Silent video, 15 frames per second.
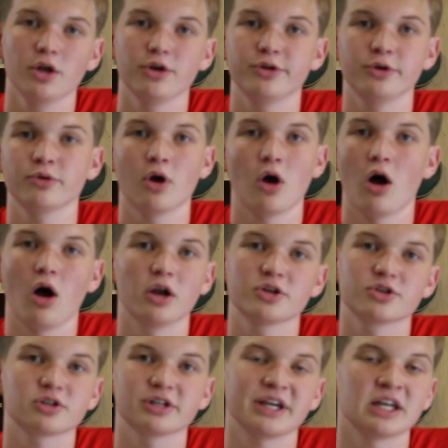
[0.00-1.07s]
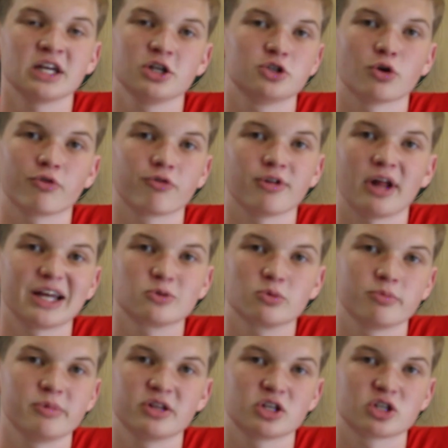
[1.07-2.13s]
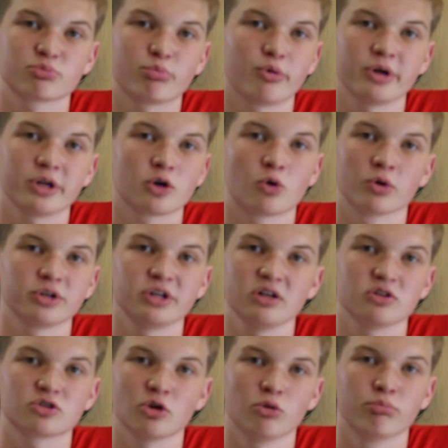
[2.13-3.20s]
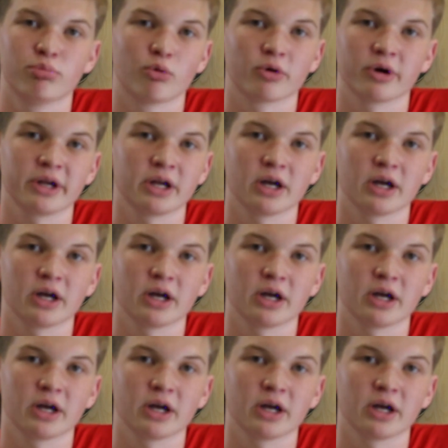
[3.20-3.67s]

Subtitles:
Dude, honestly, any joke flies with me at this point. Quarantine's so boring.